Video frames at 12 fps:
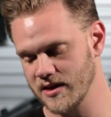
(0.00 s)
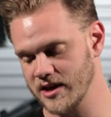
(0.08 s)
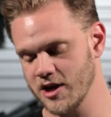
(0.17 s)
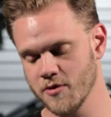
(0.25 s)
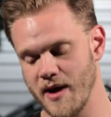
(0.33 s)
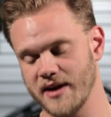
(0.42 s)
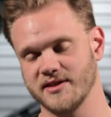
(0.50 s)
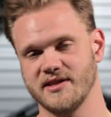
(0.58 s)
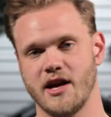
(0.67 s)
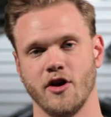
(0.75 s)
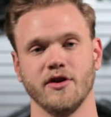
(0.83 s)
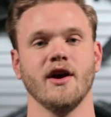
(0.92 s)
The gearbox
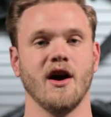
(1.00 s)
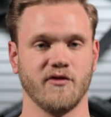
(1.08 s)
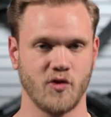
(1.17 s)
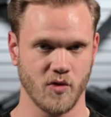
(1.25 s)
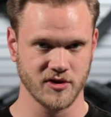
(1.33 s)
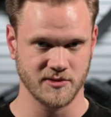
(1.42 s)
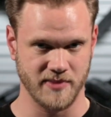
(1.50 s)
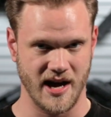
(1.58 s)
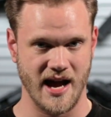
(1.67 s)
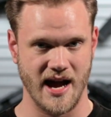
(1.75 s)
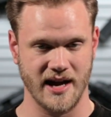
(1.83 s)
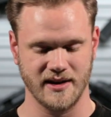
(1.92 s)
is held, of course,
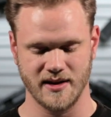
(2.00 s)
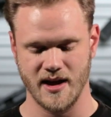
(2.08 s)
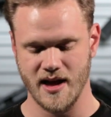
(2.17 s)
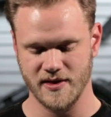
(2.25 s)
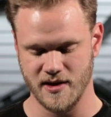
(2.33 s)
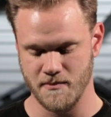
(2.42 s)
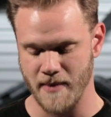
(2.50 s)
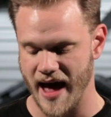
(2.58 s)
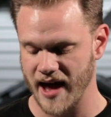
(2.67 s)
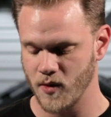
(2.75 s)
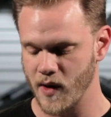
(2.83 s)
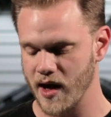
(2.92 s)
behind the
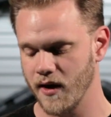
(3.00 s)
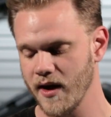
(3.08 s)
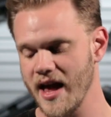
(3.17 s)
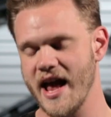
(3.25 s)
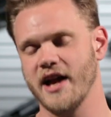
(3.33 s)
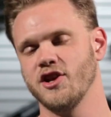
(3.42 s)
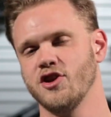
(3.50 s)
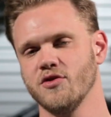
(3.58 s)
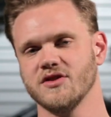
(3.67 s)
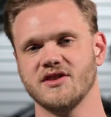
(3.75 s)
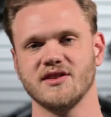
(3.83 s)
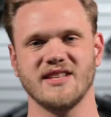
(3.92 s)
magwell. It
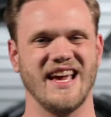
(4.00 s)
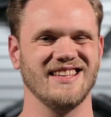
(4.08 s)
uses